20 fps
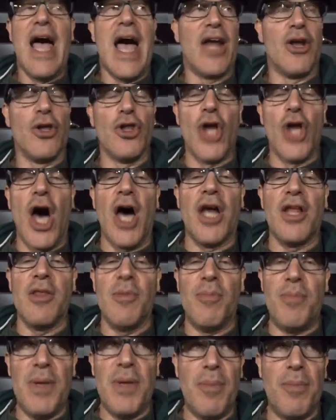And a lot of
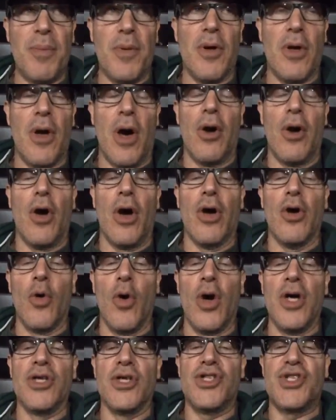the people
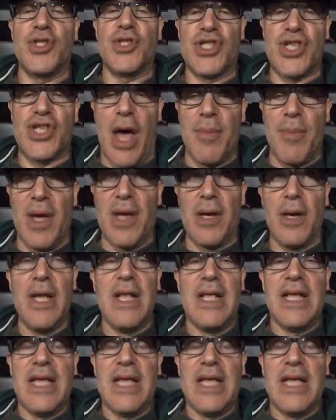going to summit,